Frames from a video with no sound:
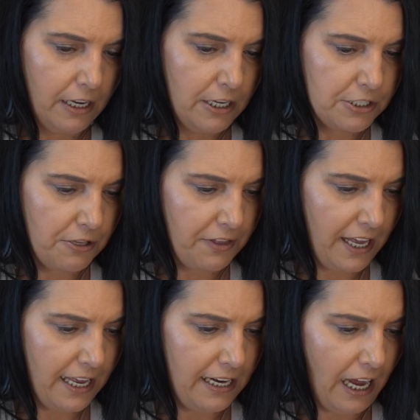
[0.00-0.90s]
So
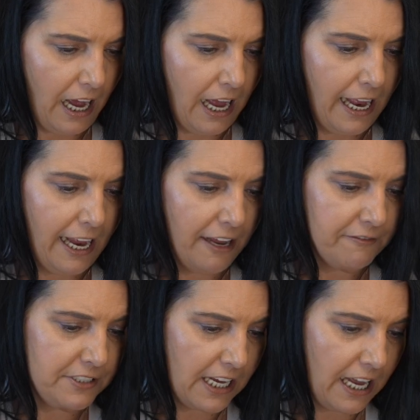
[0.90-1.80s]
then I
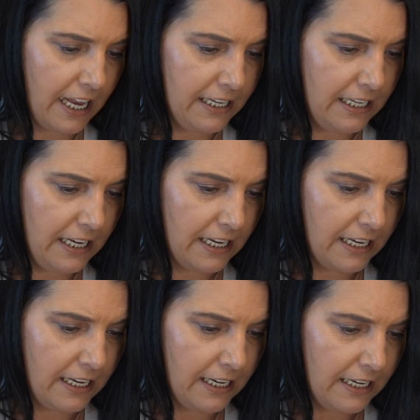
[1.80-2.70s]
have done
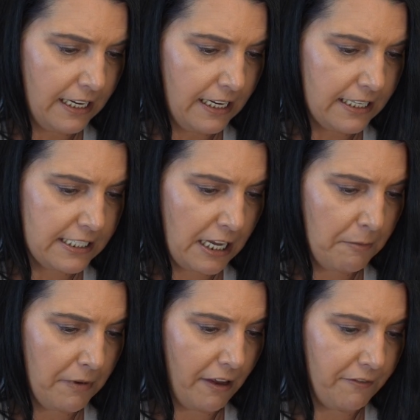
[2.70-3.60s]

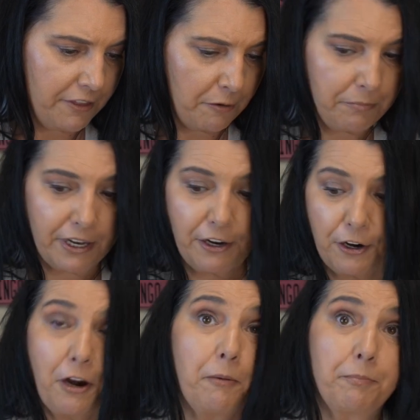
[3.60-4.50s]
some of their
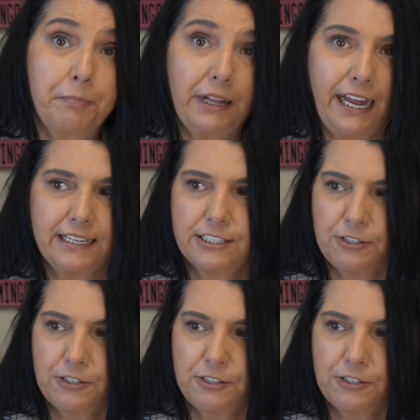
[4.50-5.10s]
bigger plants.